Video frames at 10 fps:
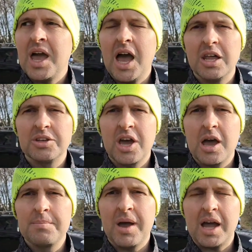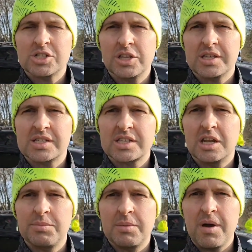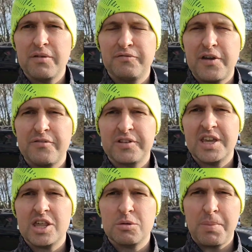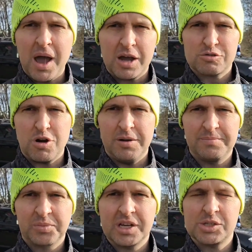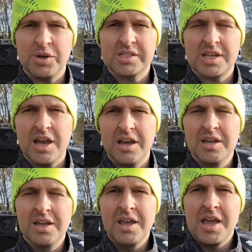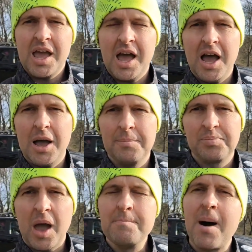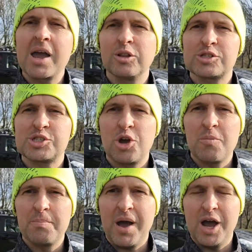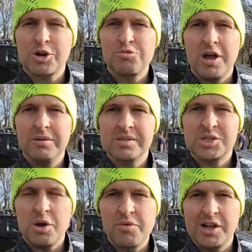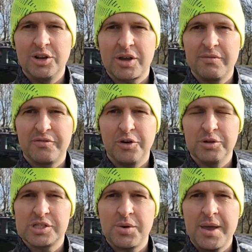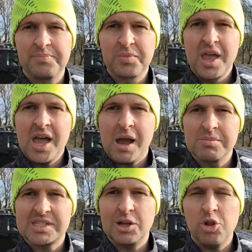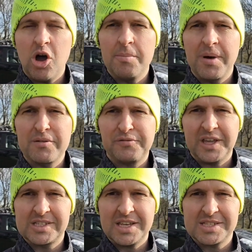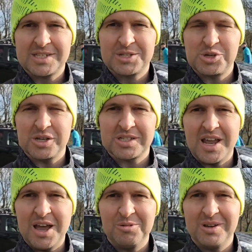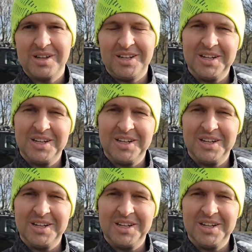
And actually this is going to be my 50th Parkrun. So it's a milestone Parkrun, so I'm really looking forward to it. I'm still not on my fittest just now.